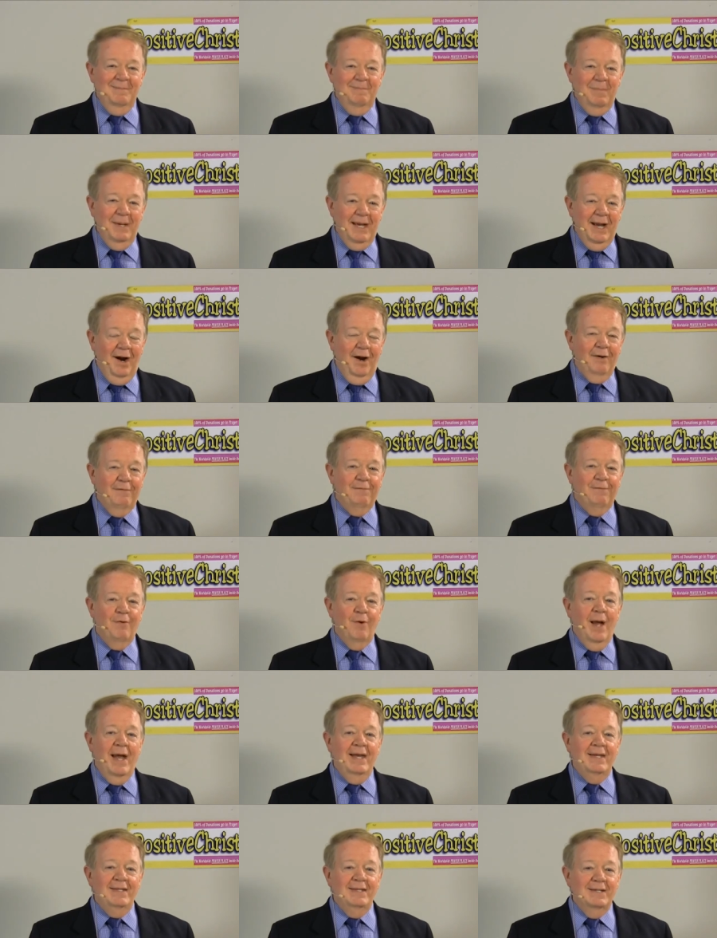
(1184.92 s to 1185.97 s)
be our
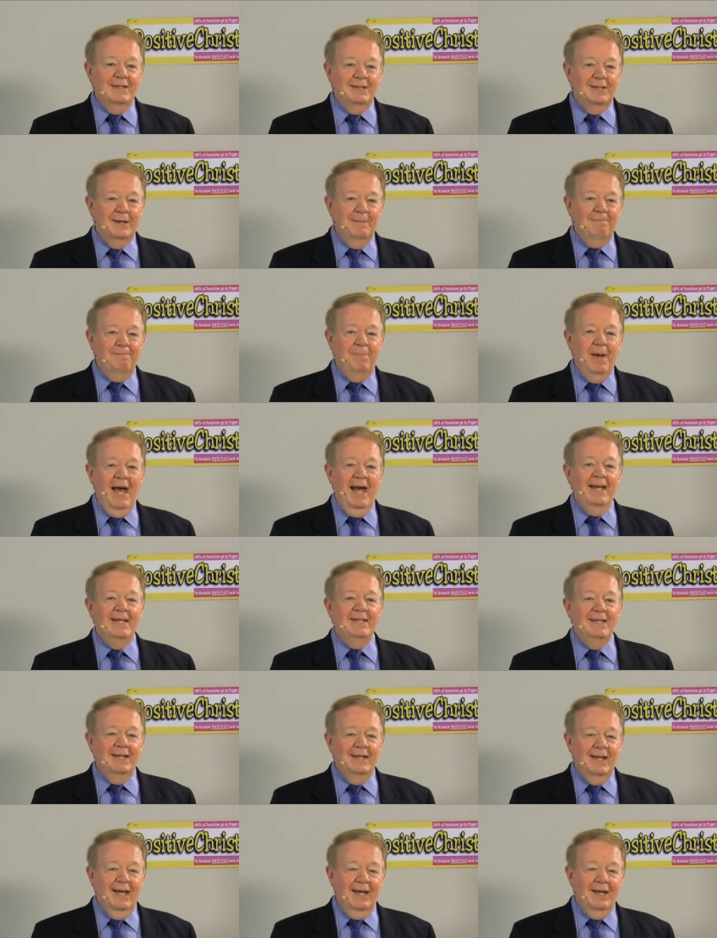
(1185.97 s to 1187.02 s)
friend and
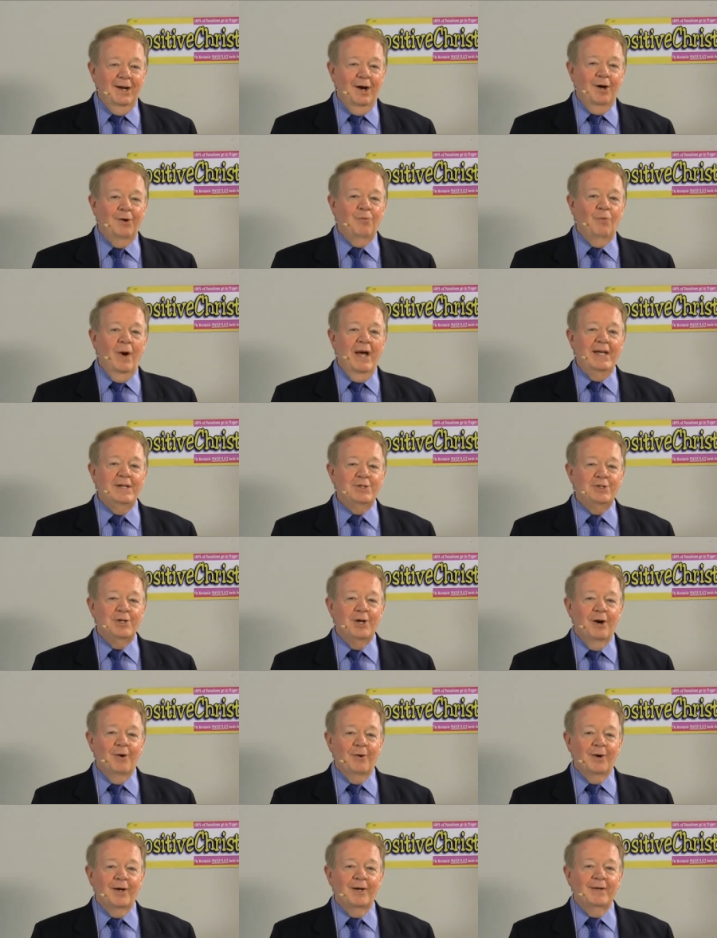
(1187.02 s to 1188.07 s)
companion and our way
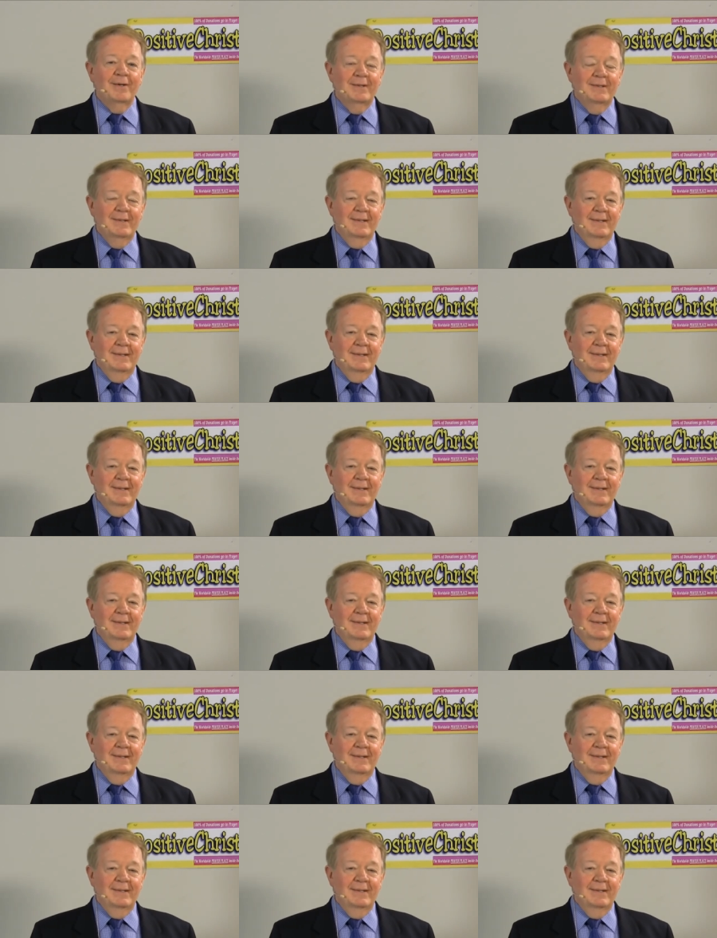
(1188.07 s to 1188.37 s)
shower.